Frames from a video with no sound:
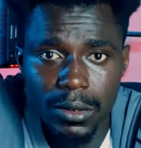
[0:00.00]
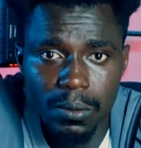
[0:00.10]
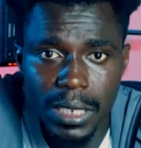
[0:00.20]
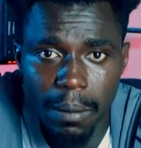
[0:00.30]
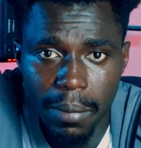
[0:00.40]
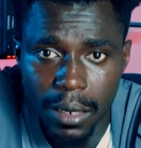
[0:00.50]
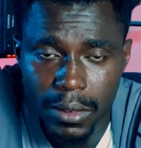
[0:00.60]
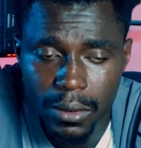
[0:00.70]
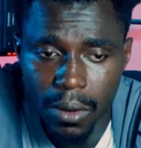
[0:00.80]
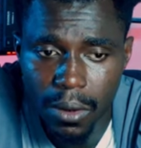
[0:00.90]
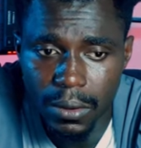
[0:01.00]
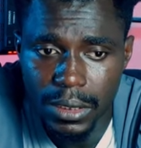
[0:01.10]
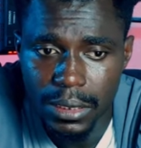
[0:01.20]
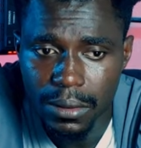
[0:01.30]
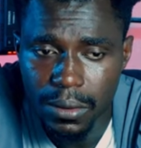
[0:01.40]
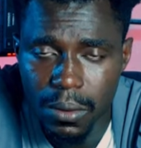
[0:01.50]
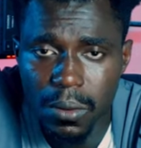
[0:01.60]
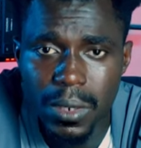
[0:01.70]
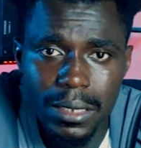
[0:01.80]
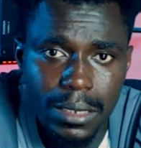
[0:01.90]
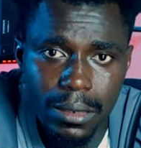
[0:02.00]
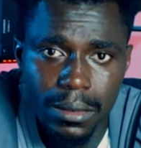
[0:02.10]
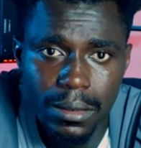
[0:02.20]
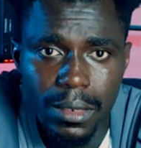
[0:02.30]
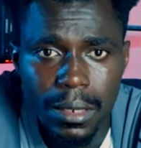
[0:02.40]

to me about called Quixel.